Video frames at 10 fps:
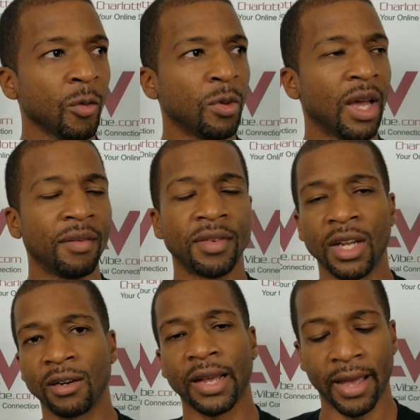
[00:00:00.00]
We have
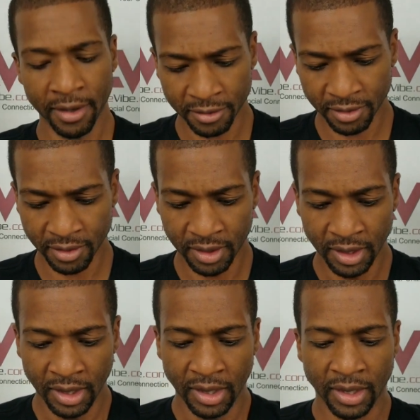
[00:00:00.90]
Derek Anderson.
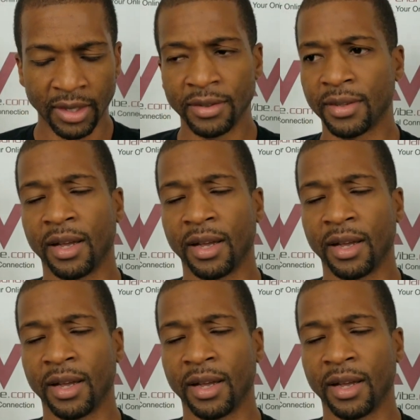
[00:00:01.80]
He's,